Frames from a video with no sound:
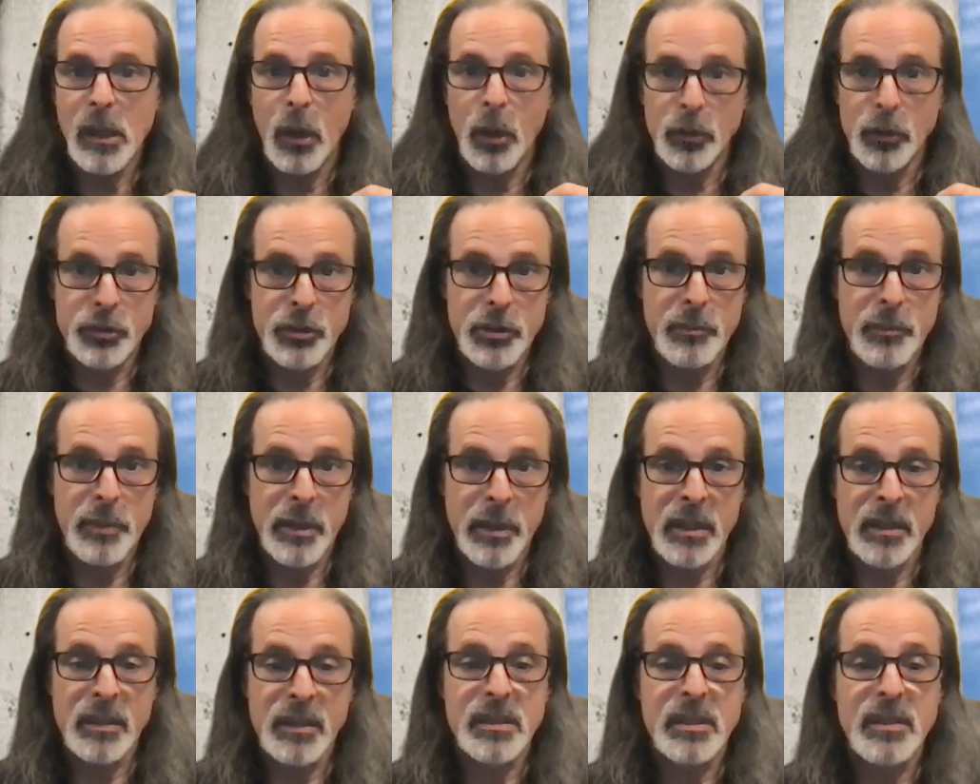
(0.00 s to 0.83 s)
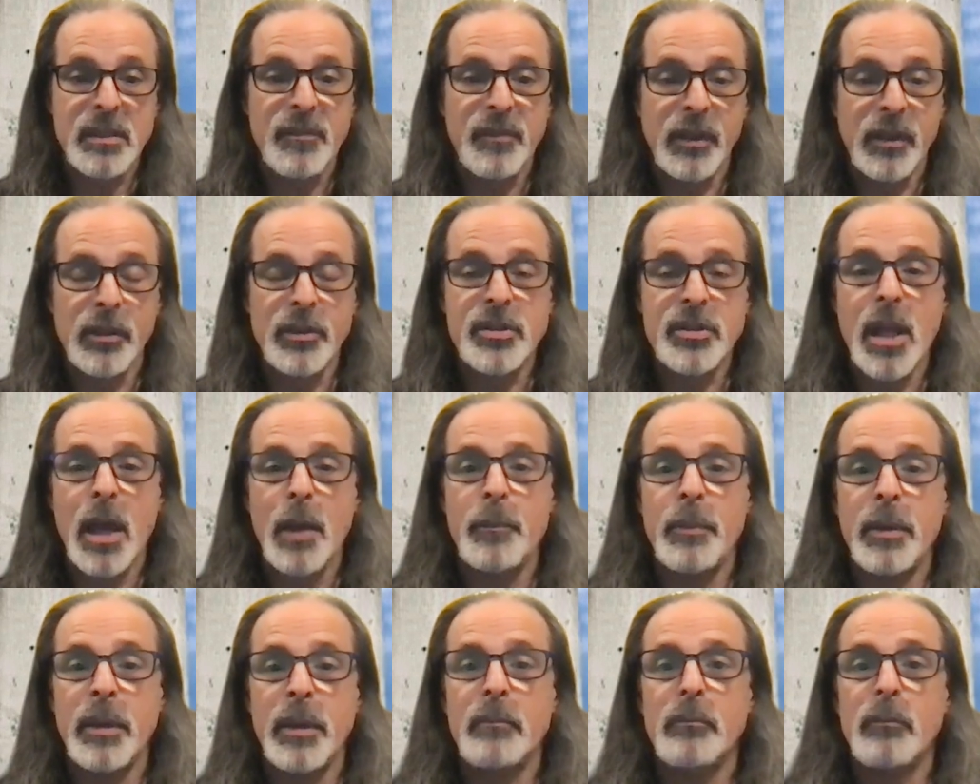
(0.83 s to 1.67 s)
alternate mix feels a
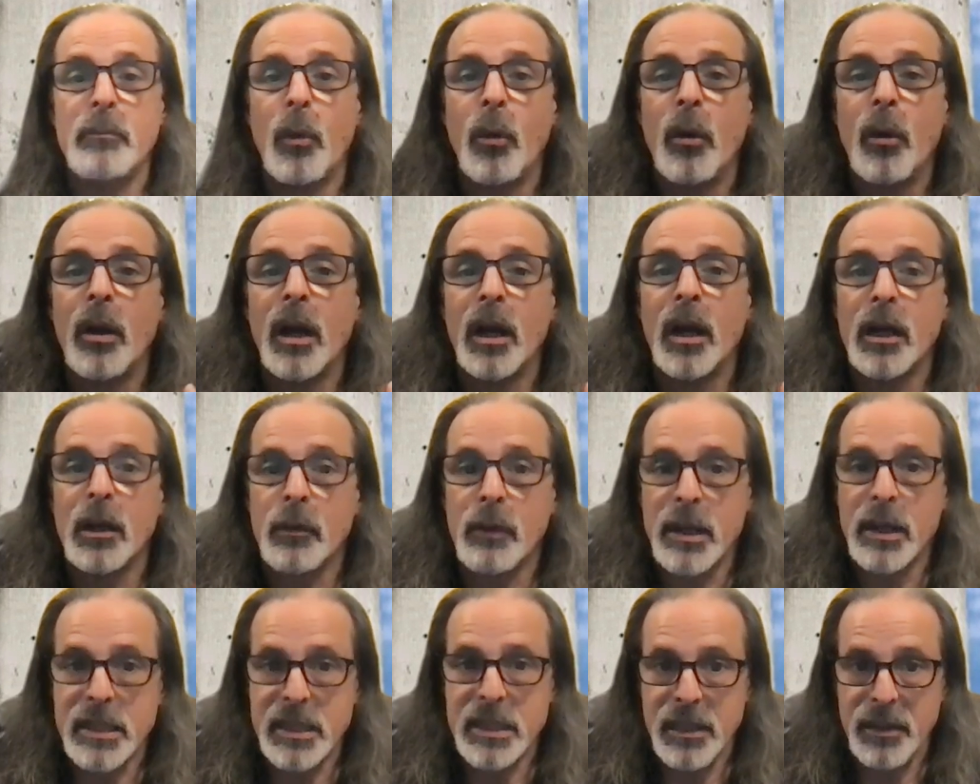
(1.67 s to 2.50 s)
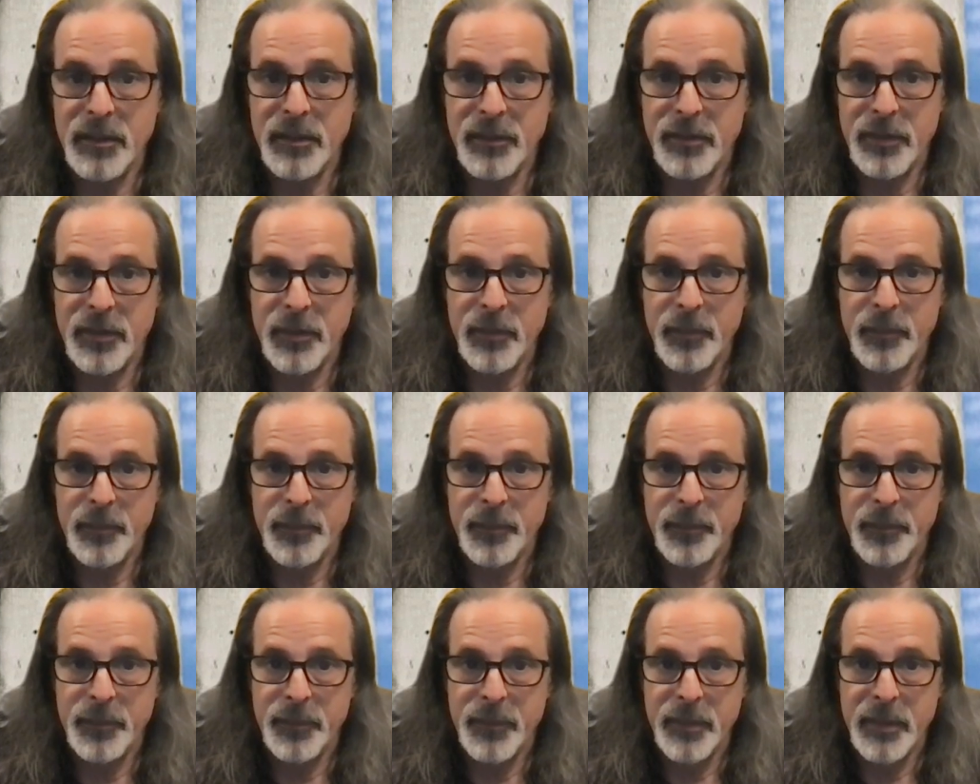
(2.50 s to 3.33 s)
bit more aggressive.
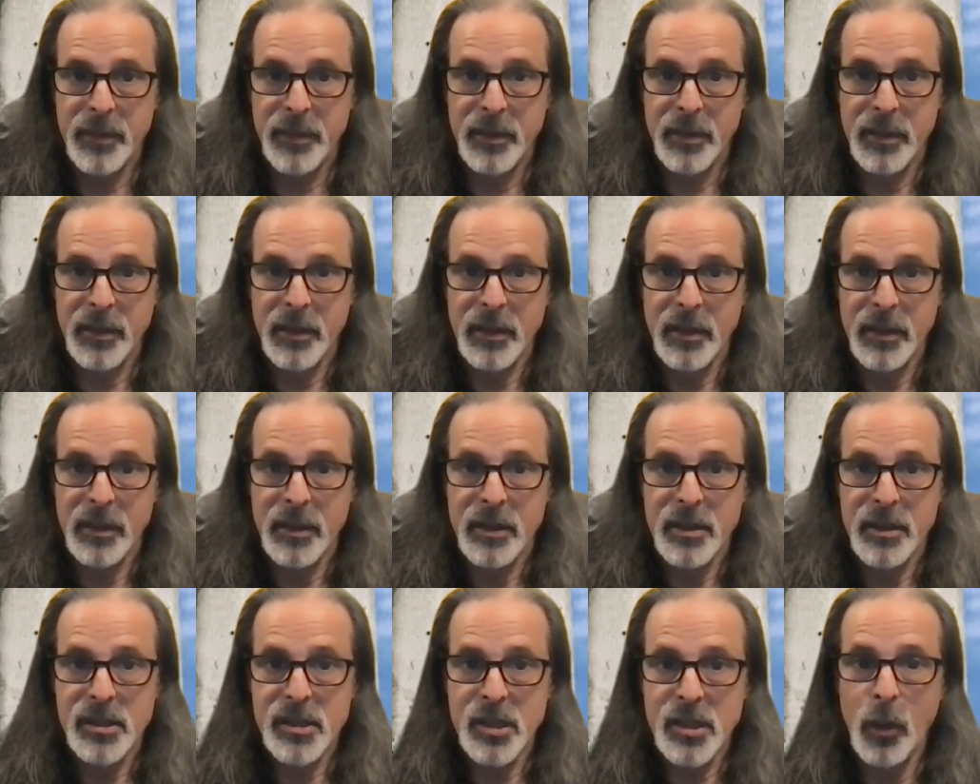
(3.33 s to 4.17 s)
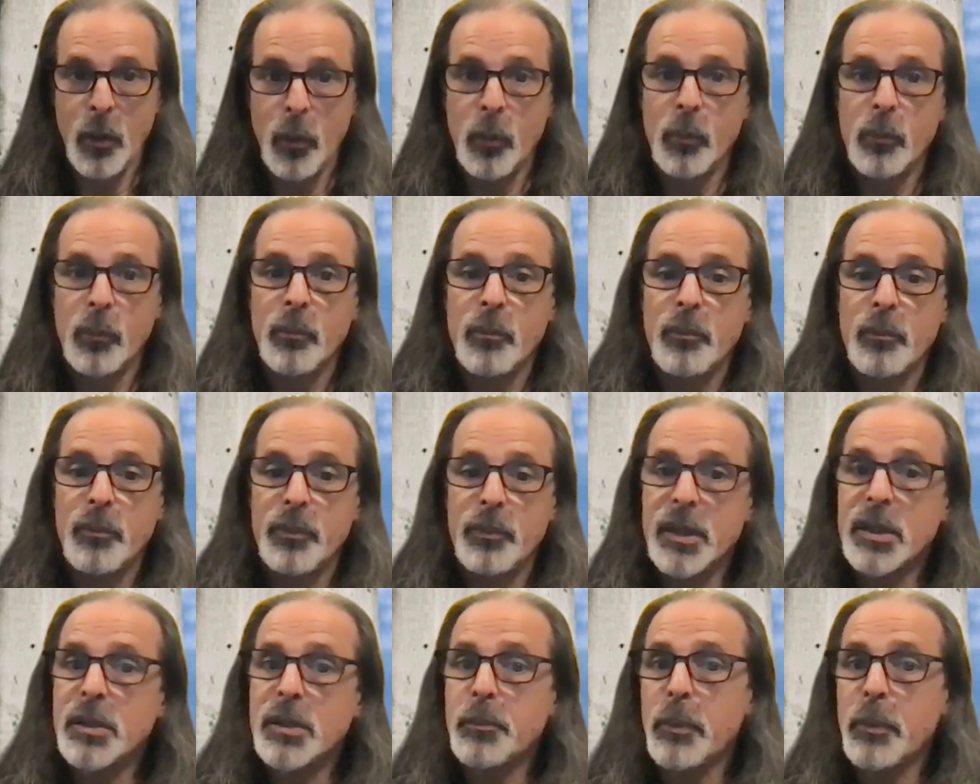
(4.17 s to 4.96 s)
So this